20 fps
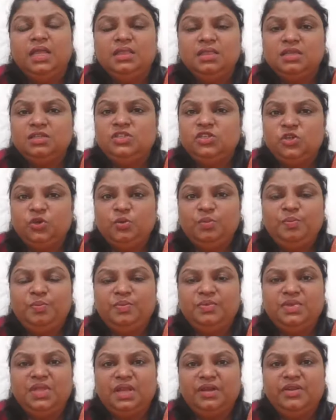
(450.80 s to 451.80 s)
In the
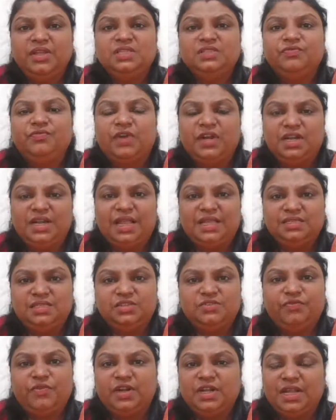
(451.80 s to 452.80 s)
tube, there is
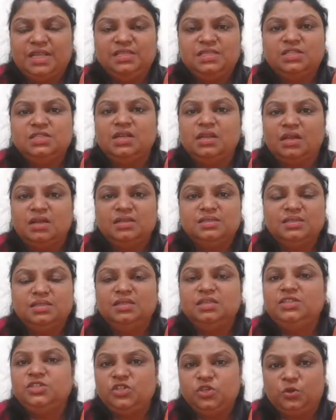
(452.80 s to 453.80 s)
fertilization. Fertilization occurs
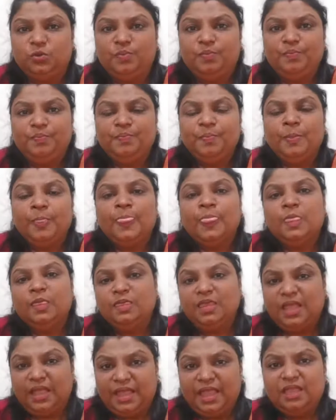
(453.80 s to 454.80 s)
in the tube.
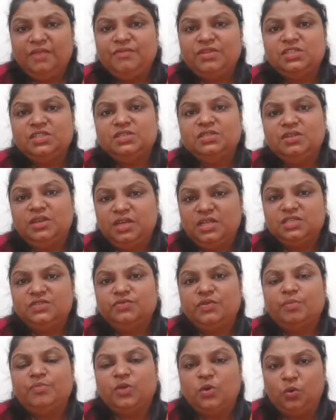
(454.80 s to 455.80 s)
The egg which is
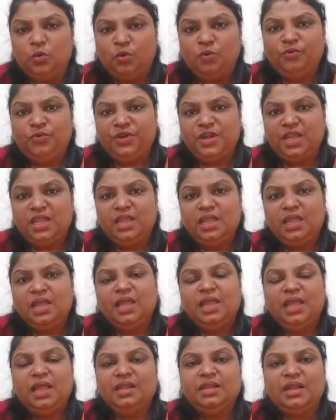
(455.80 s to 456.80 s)
released from the ovary,
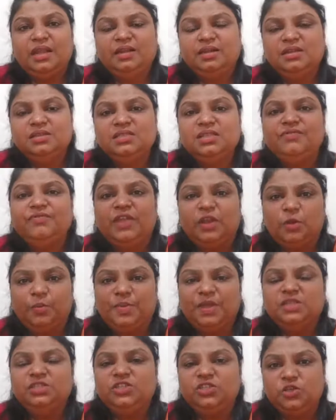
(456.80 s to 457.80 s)
it enters the
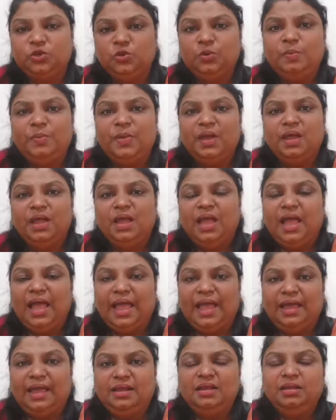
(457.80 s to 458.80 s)
fallopian tube
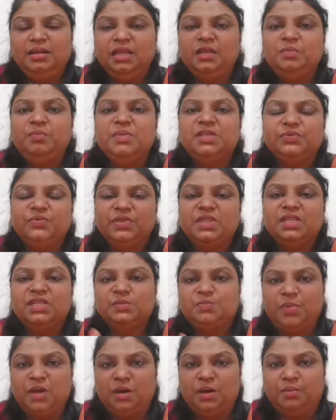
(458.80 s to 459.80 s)
and it meets with
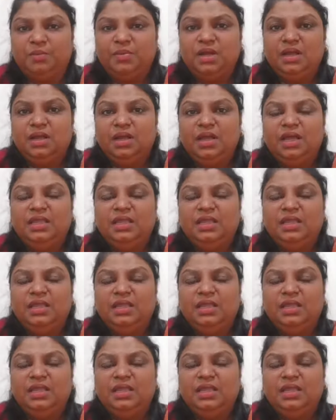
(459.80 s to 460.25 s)
the sperm.